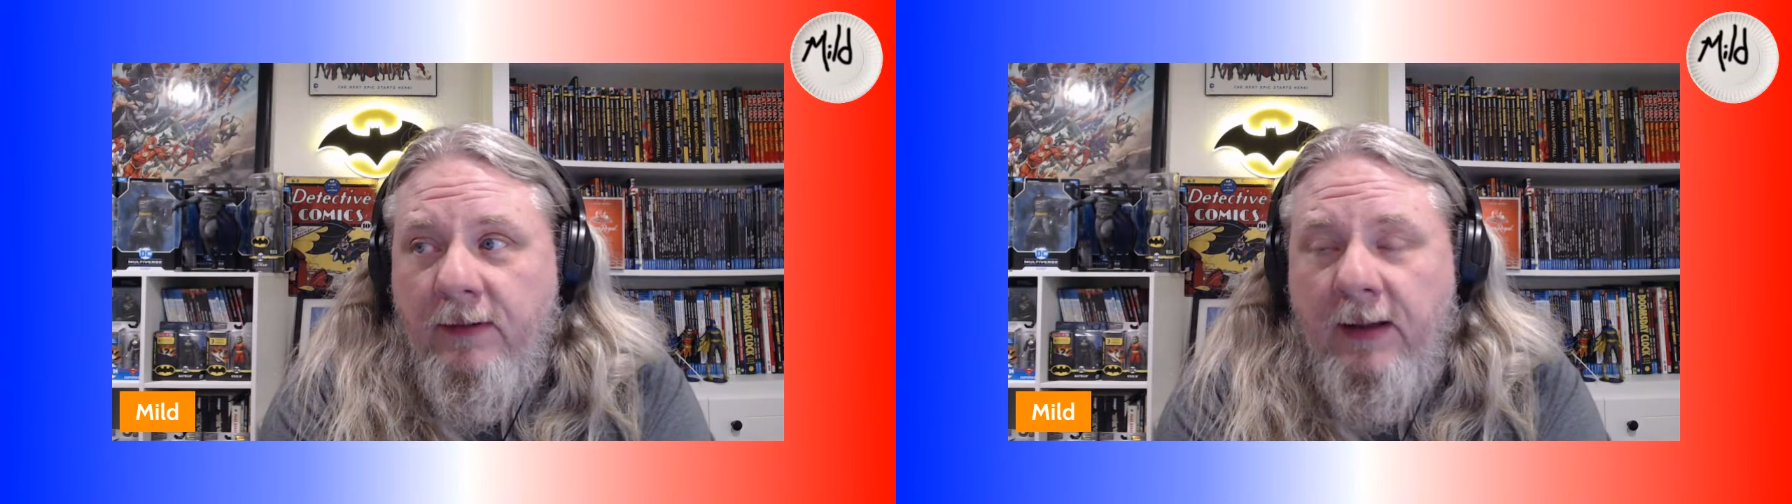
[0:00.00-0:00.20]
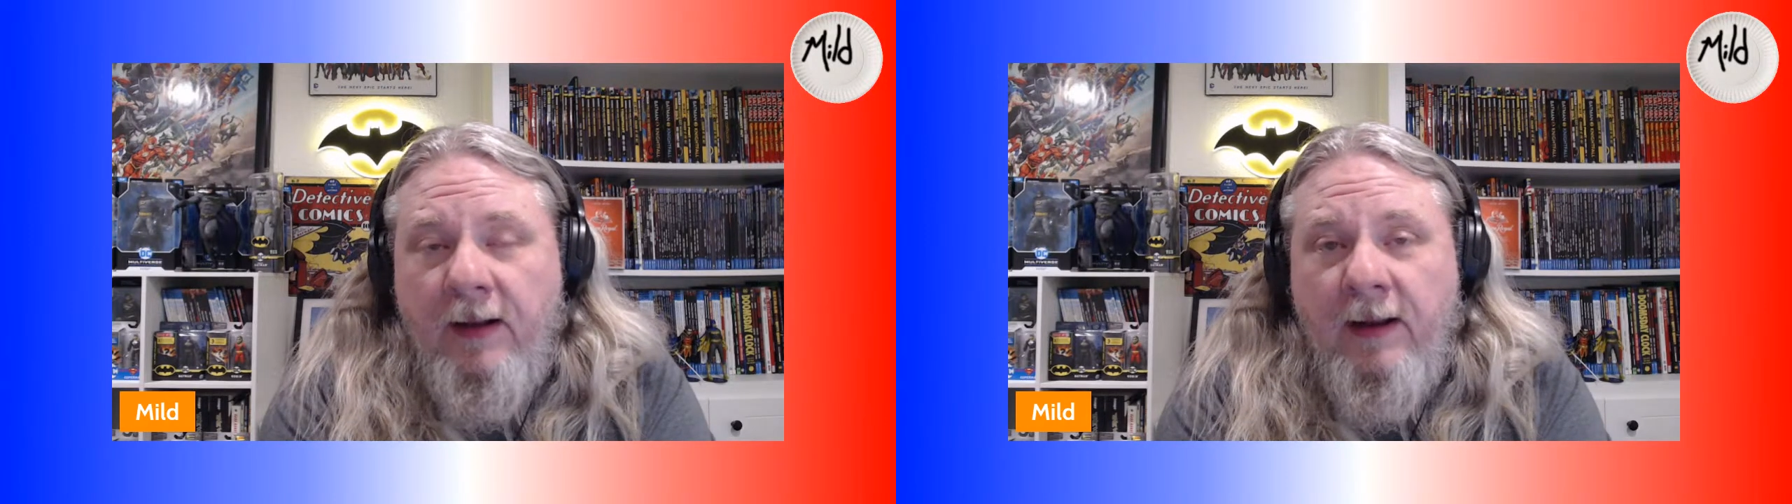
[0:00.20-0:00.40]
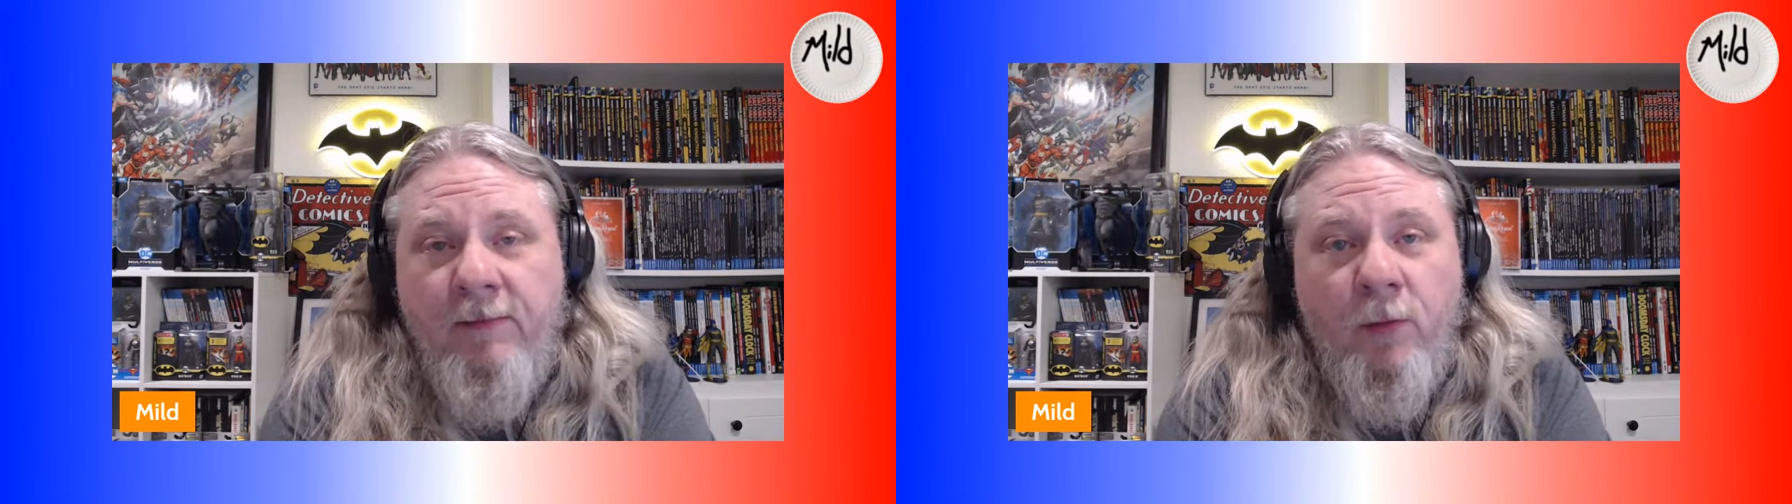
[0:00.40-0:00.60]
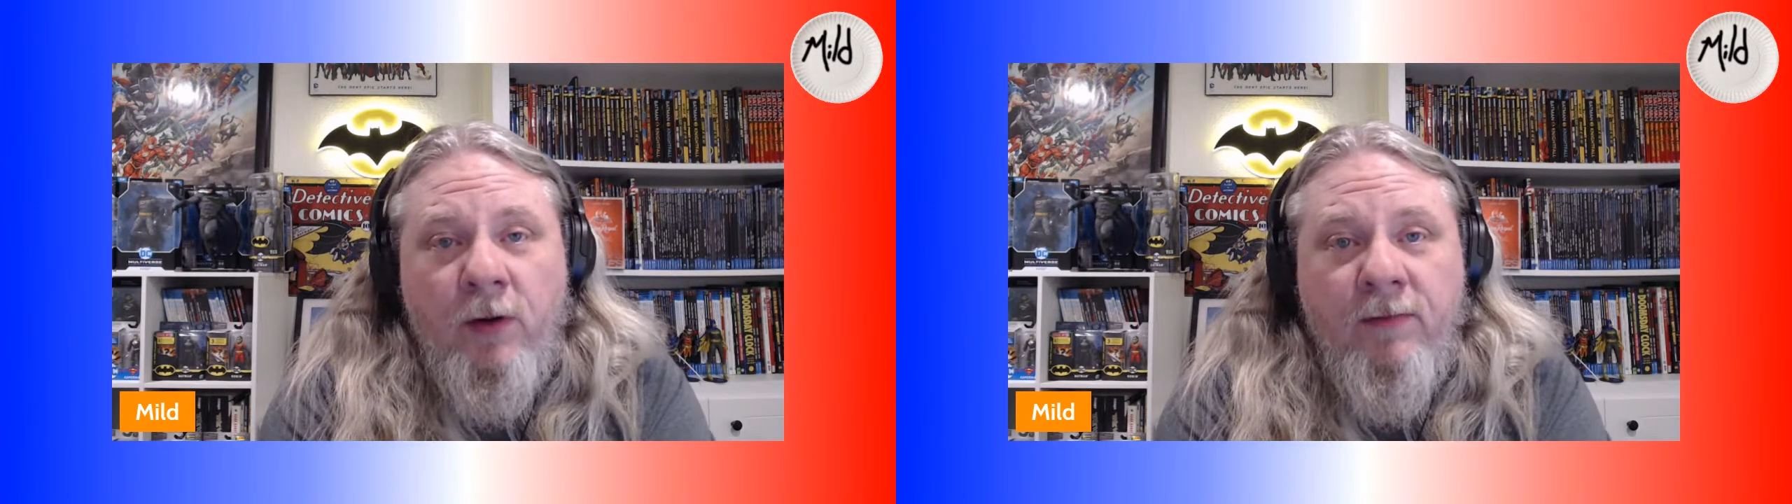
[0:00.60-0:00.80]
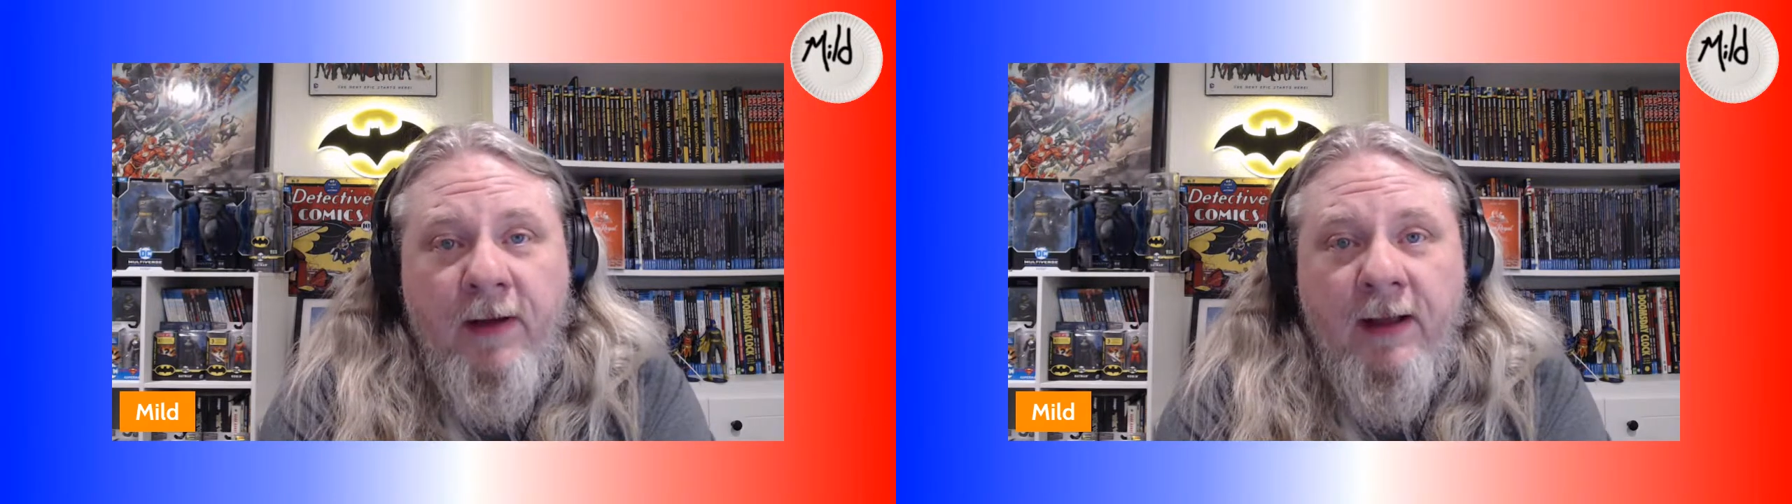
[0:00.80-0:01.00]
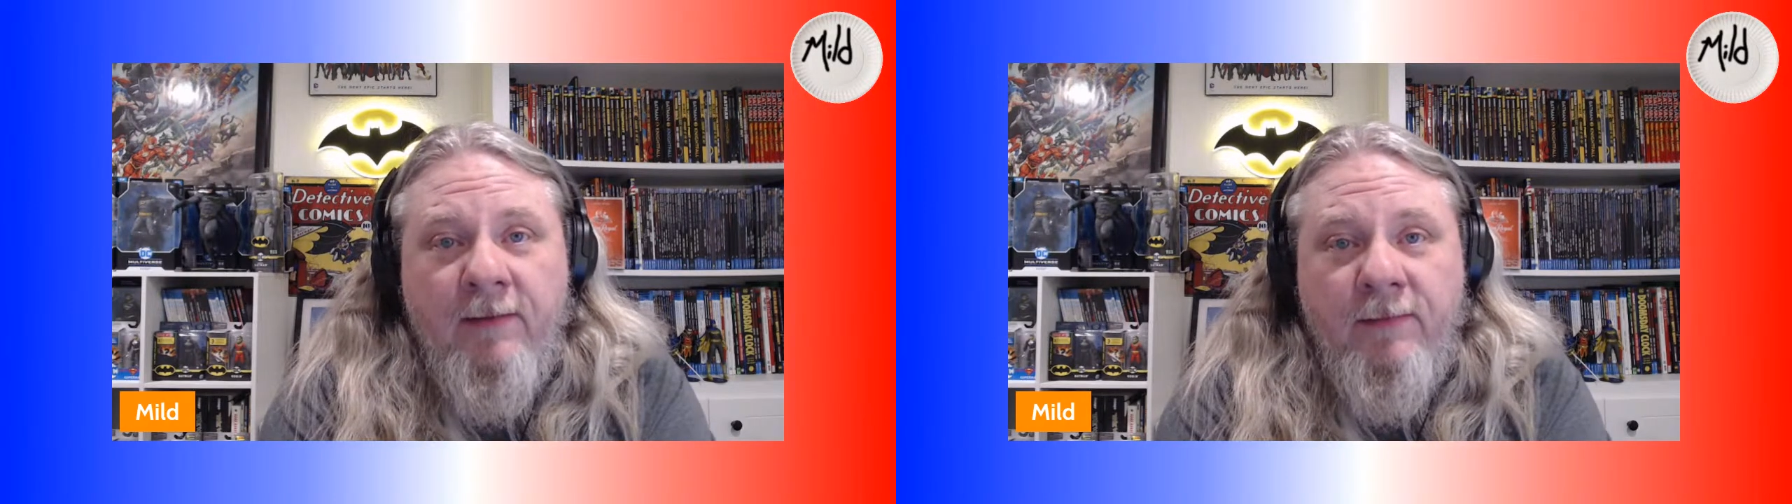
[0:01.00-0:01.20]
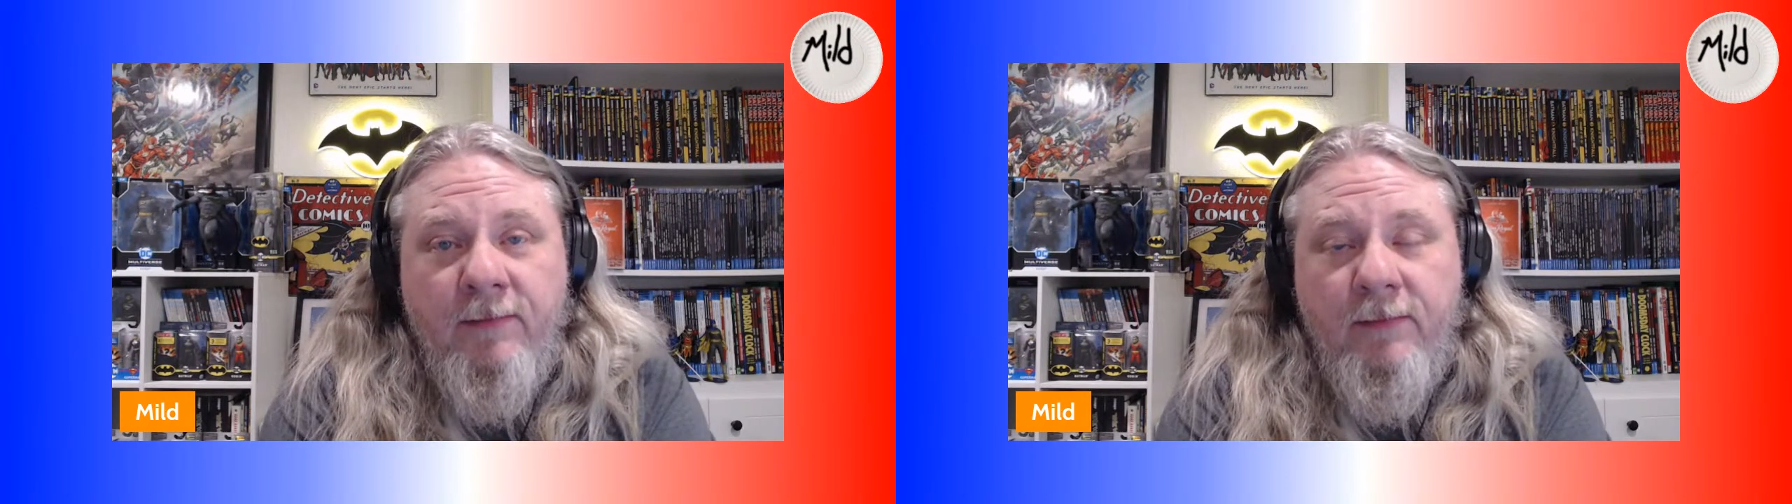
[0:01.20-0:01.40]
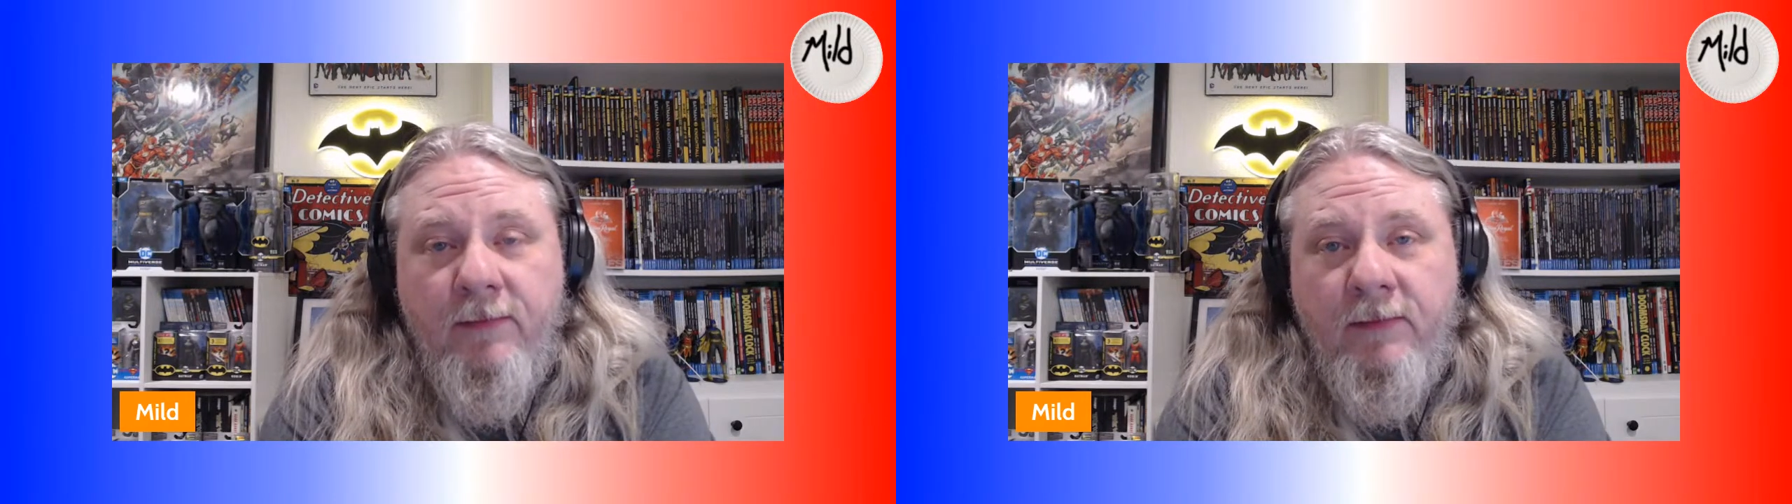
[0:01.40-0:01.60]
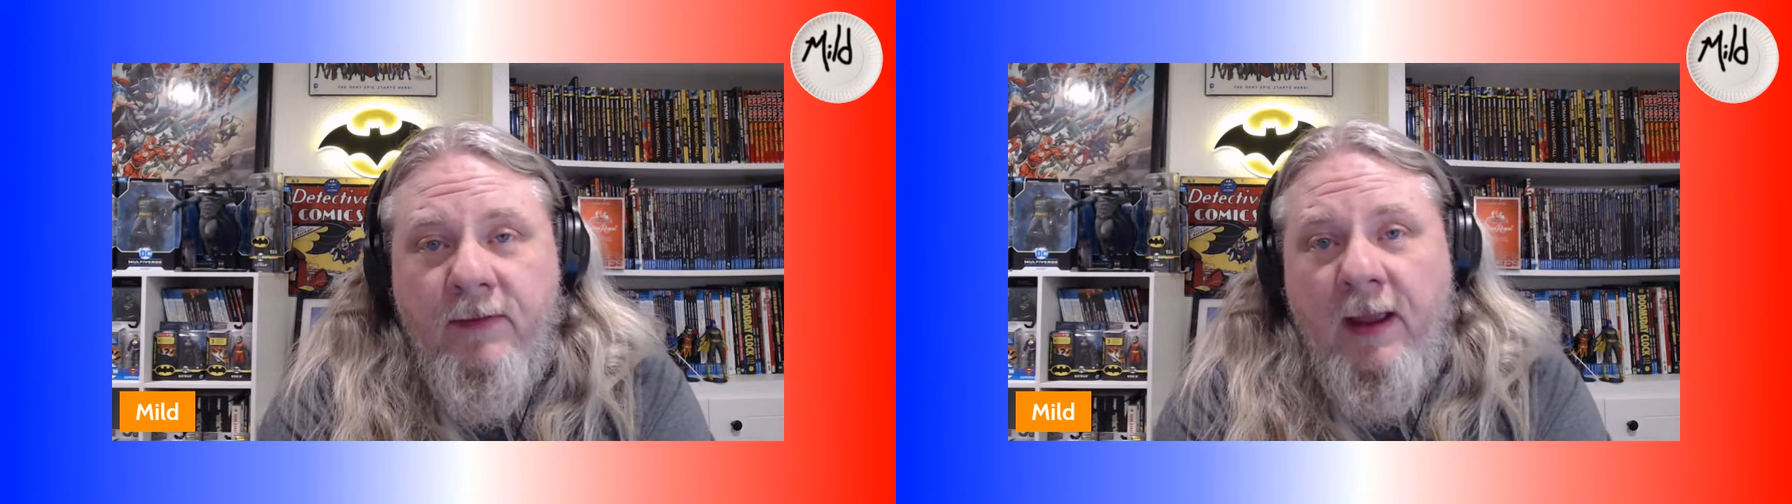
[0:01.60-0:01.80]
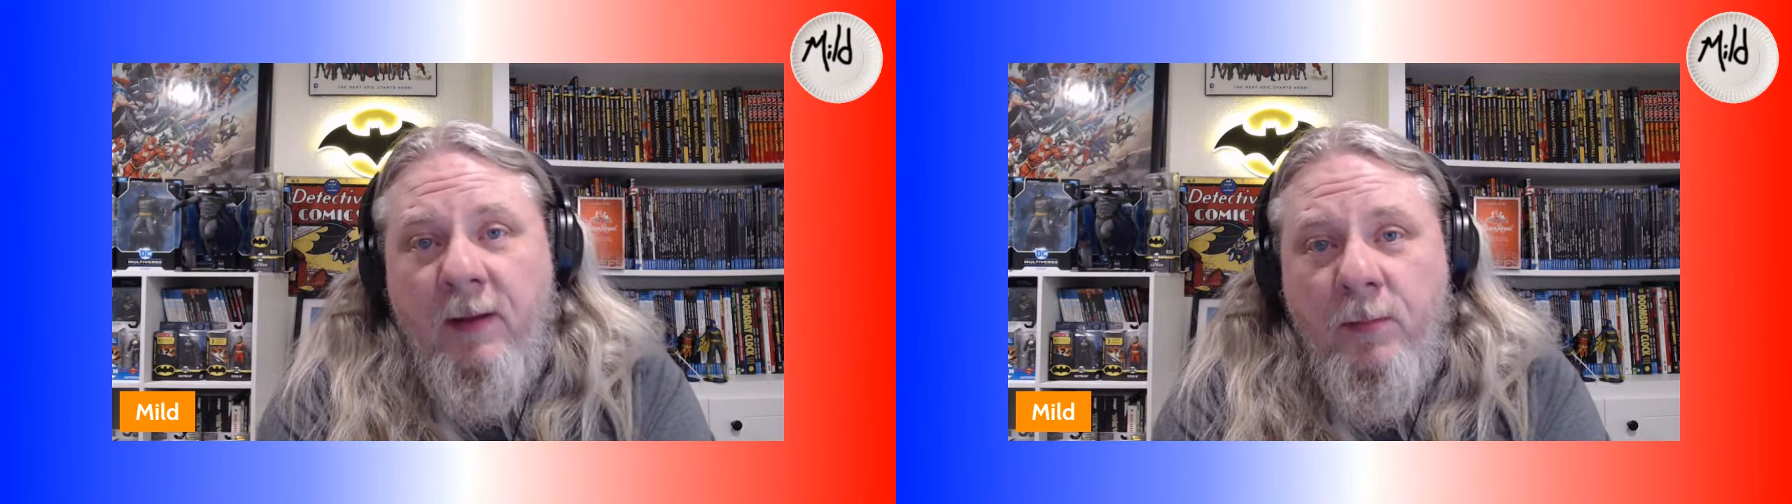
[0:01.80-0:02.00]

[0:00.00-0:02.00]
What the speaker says: get a 45-day